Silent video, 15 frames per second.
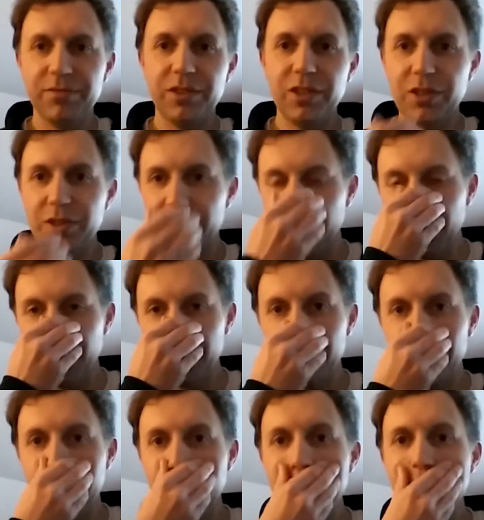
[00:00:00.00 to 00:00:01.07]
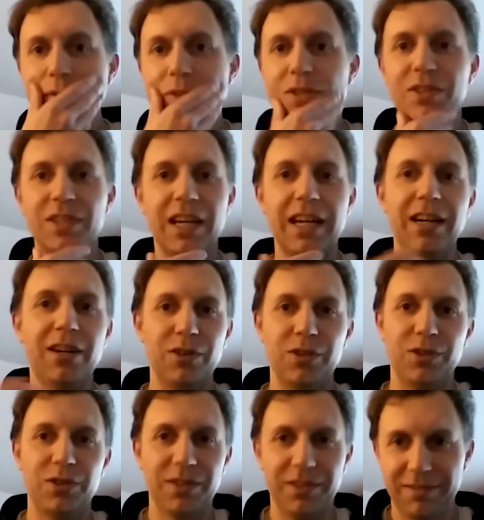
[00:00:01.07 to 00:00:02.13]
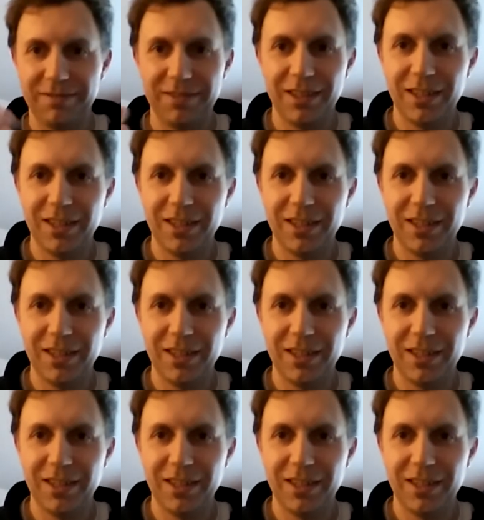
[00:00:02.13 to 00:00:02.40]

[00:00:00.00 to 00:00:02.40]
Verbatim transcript: just your deepest desires